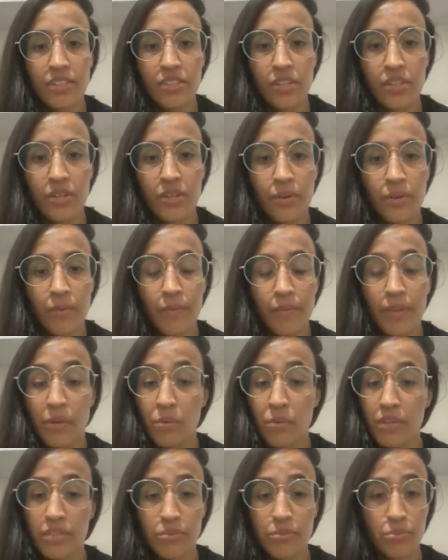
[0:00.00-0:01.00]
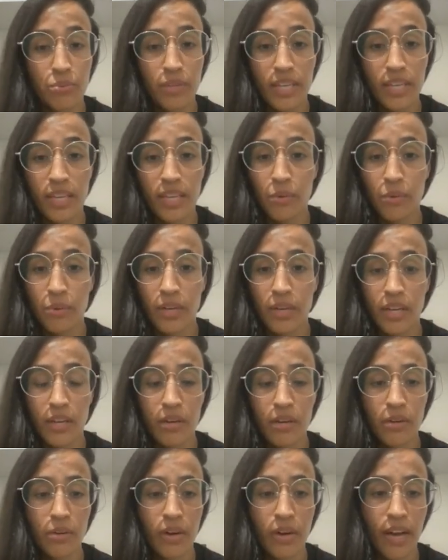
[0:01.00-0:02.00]
So it was really, really
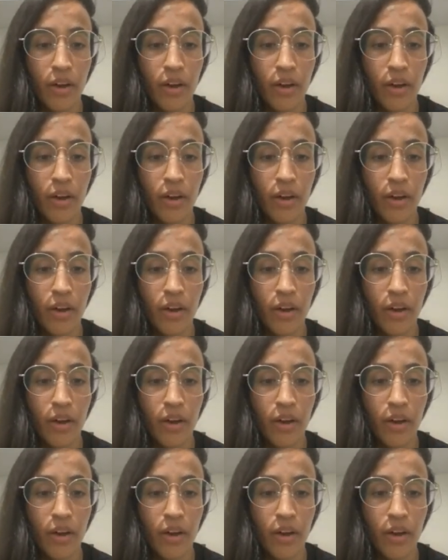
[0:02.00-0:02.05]
cool.